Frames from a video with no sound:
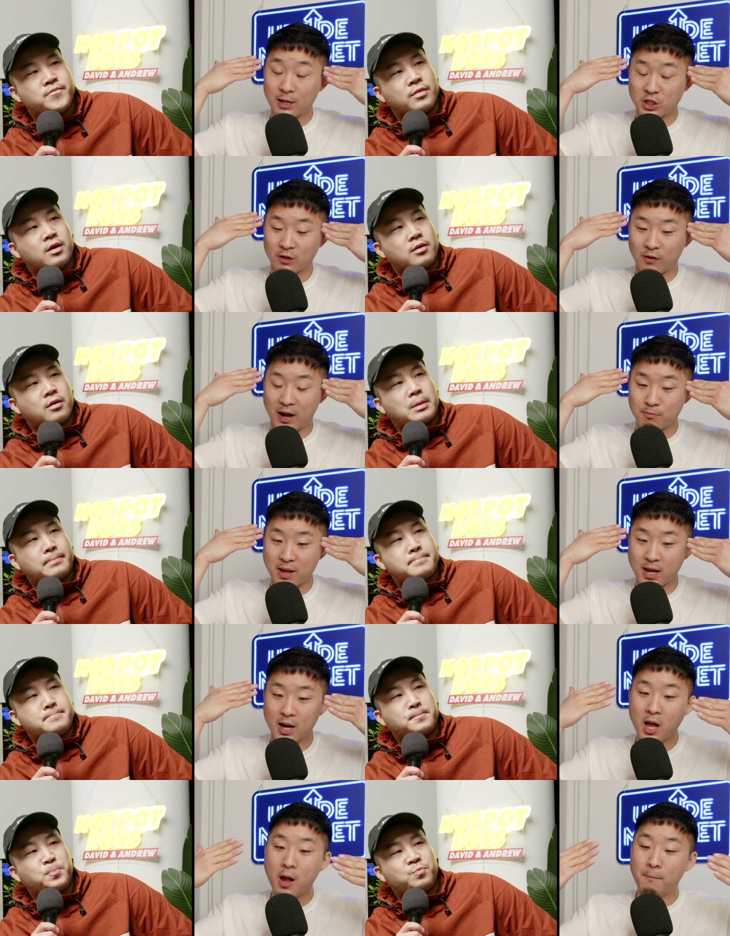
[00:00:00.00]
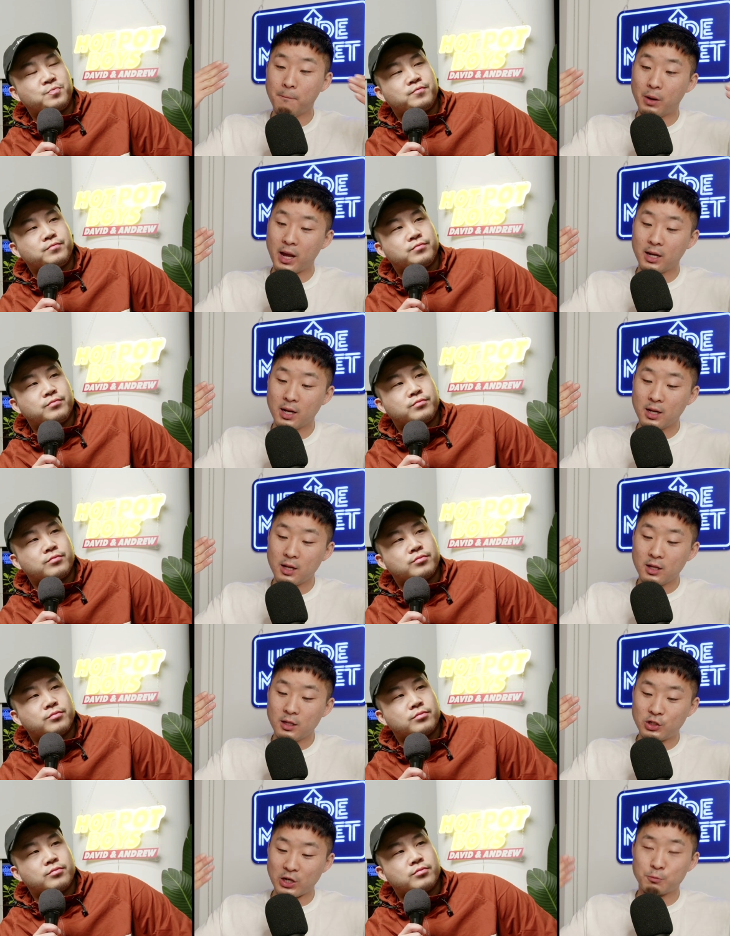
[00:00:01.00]
Speaker 1: shift, I admit, but
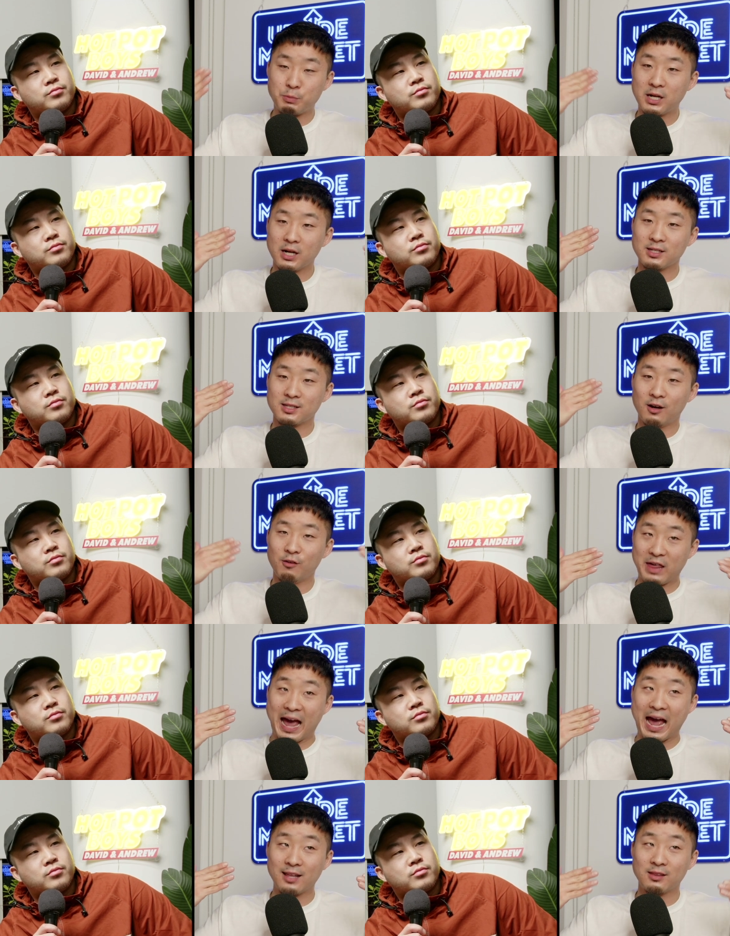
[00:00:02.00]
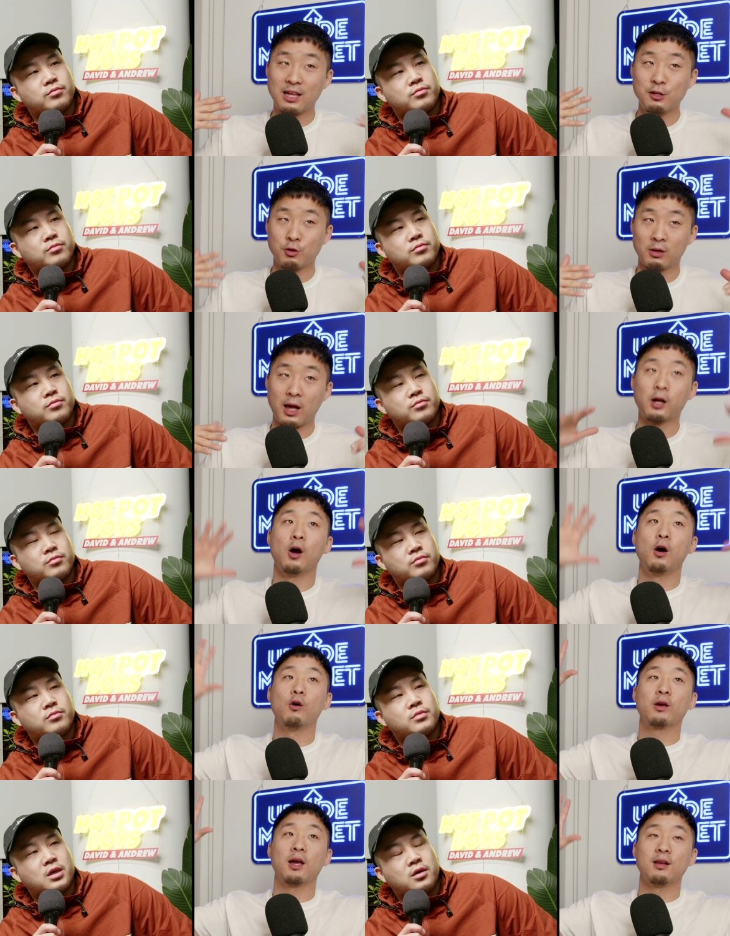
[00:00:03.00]
just because of that, then you're like,
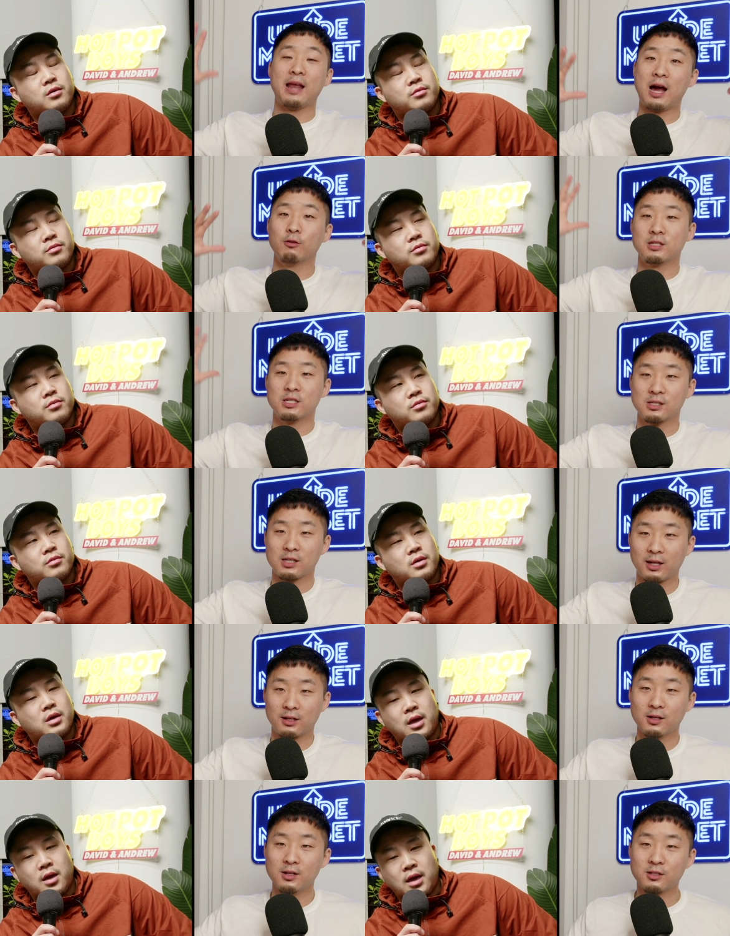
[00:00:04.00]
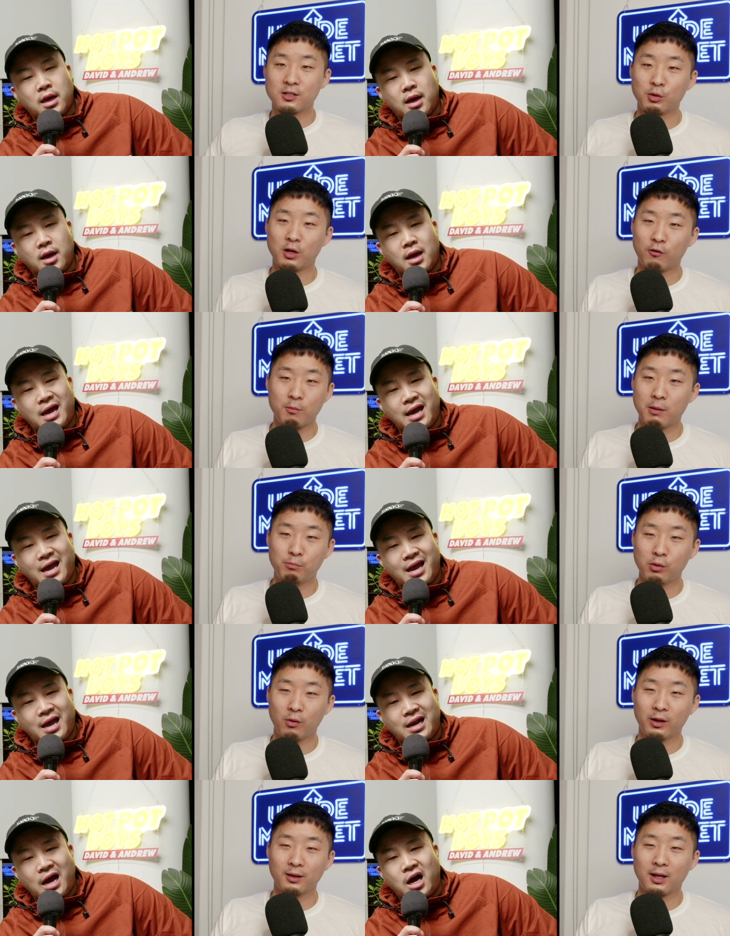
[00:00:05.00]
okay, yeah, now this is like some government
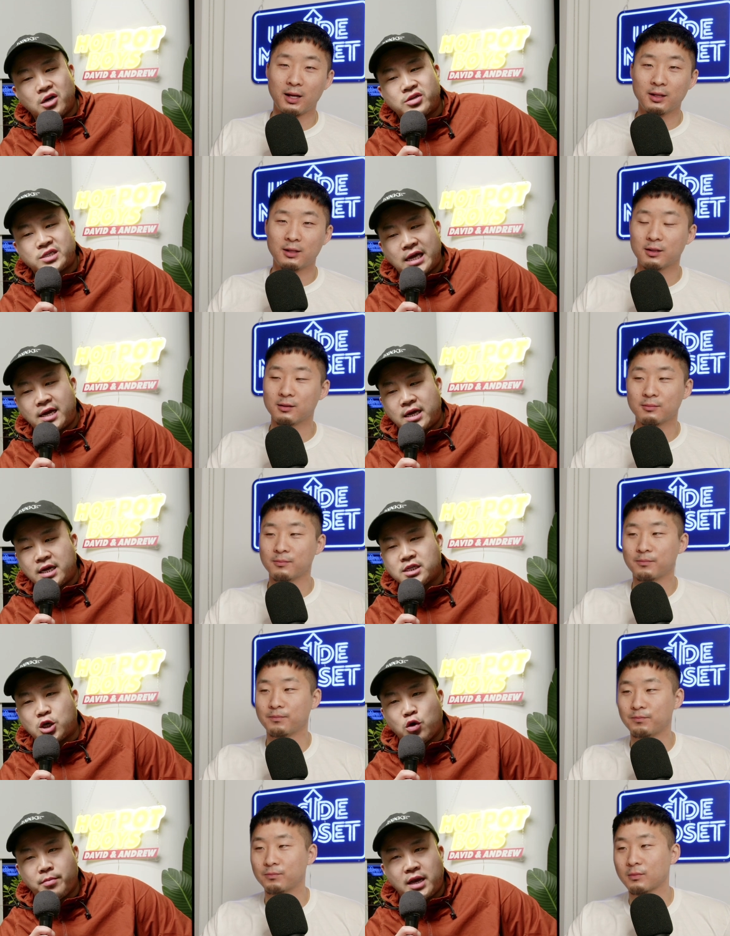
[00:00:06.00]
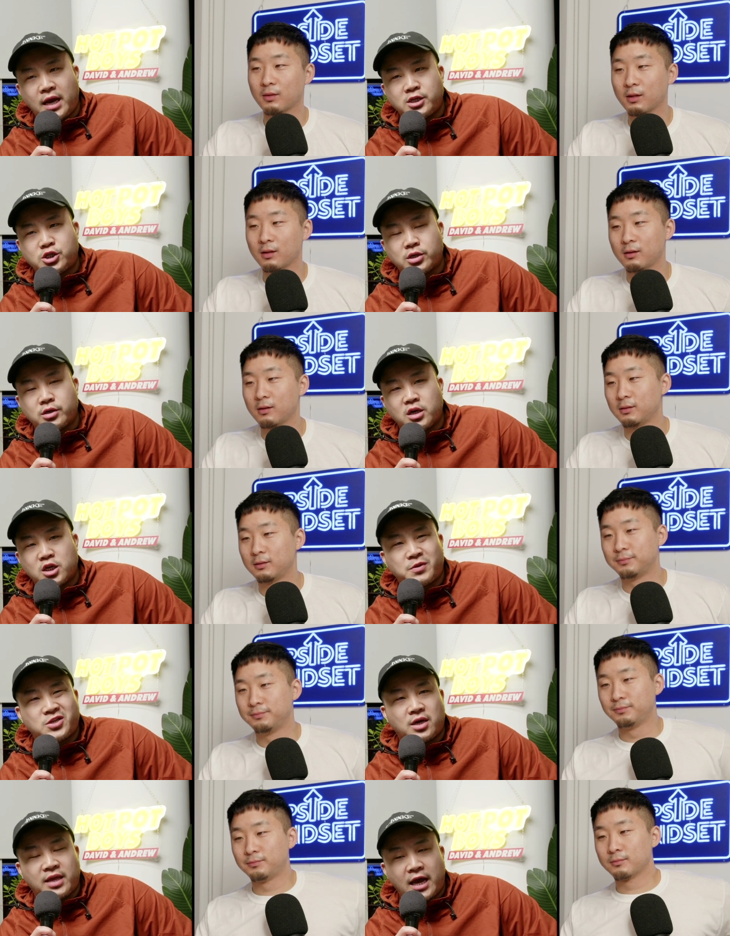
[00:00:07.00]
ploy.
Speaker 2: And I like, understand it is human nature,
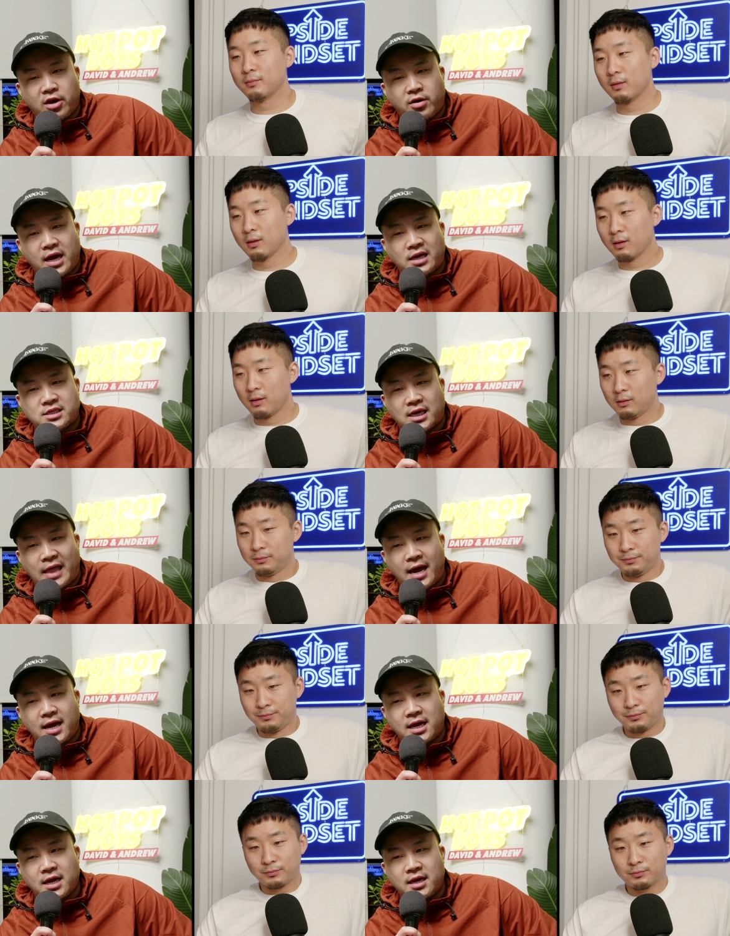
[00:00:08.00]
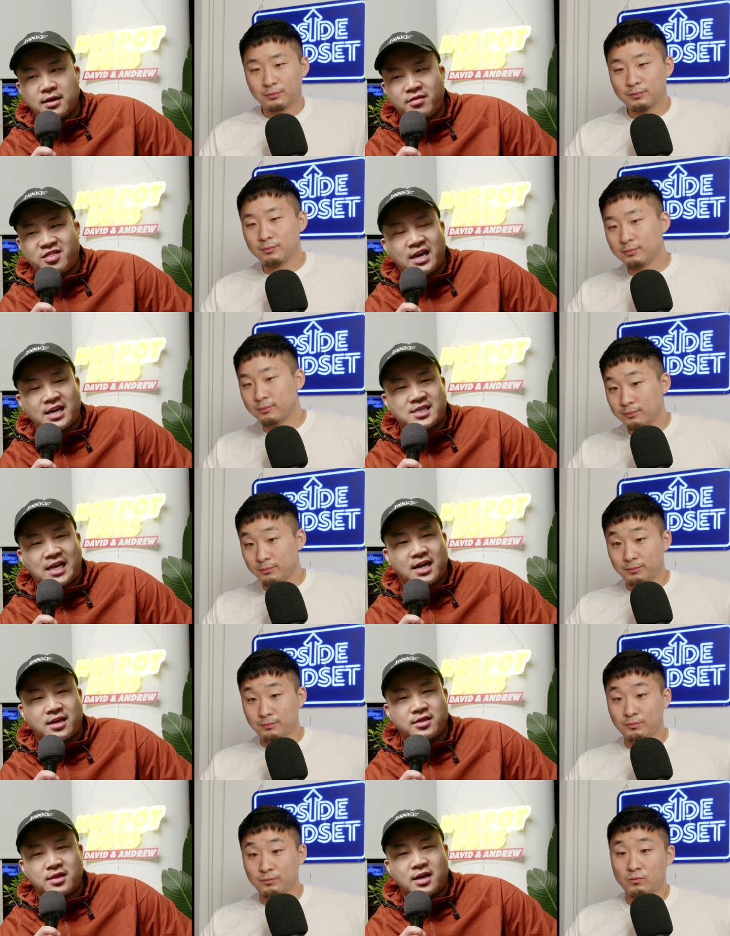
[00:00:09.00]
especially on the internet, to like think it's like
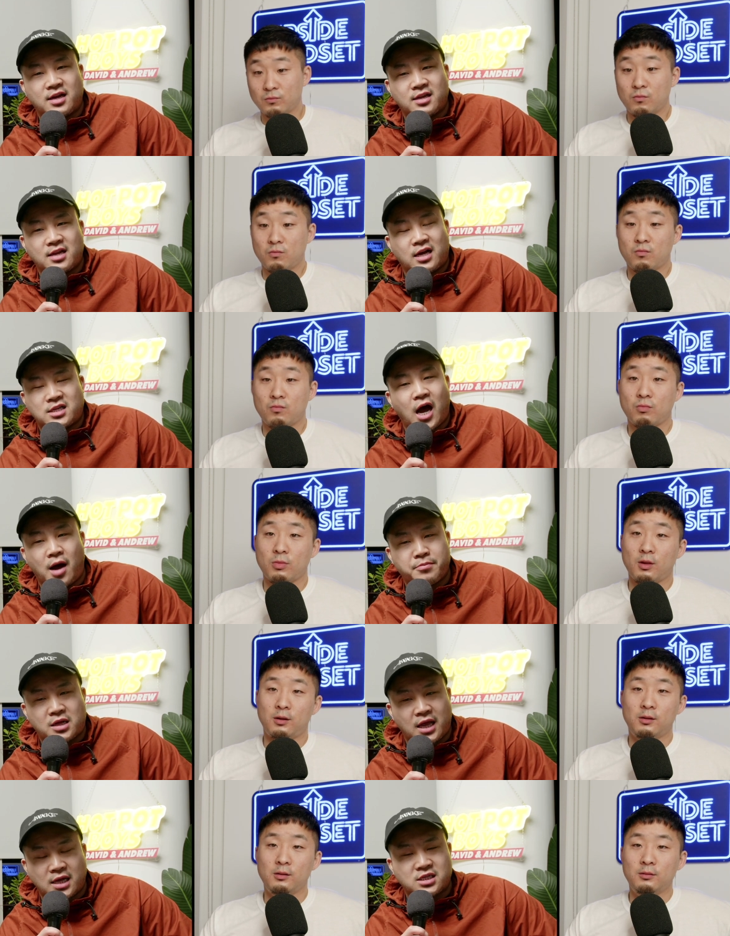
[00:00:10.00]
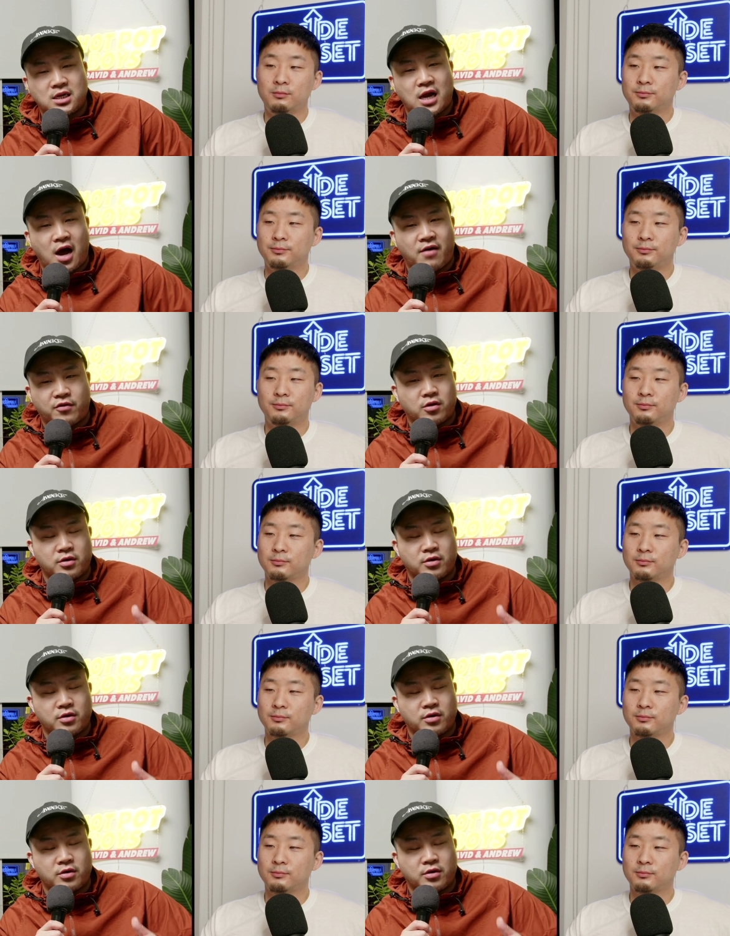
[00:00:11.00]
the, the Tom Clancy novel or